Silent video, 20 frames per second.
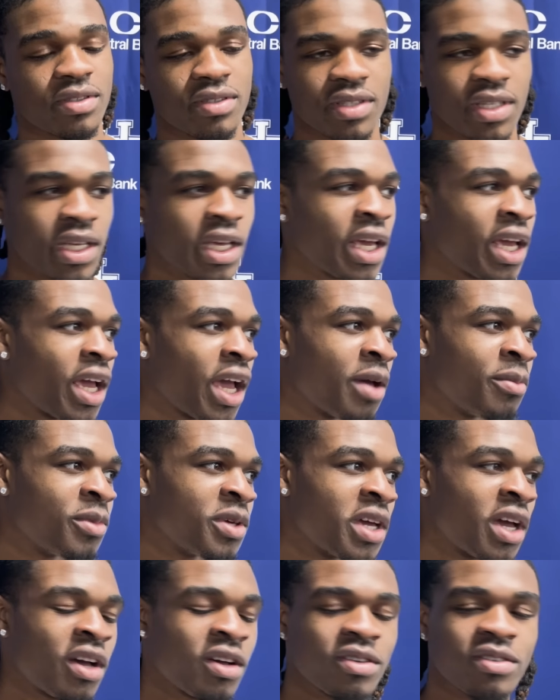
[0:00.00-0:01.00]
Yeah, I mean,
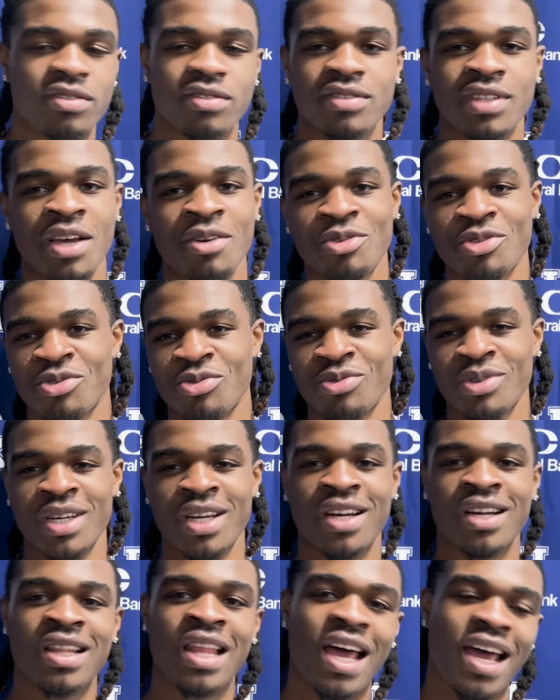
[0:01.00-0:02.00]
that was
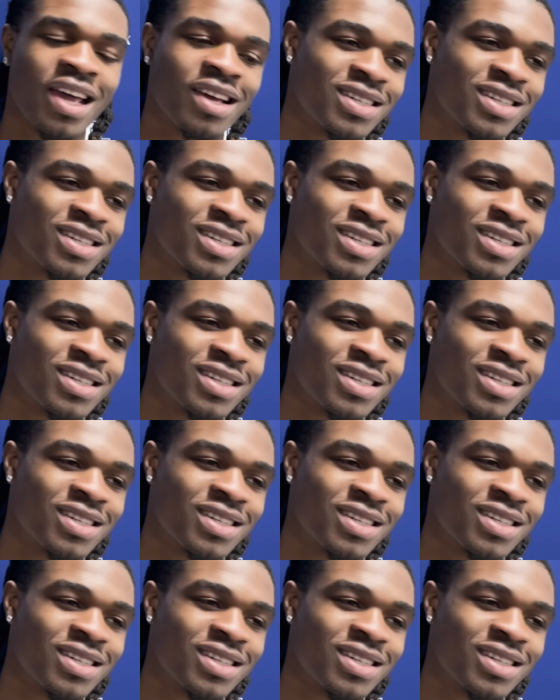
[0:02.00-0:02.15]
weird. Like,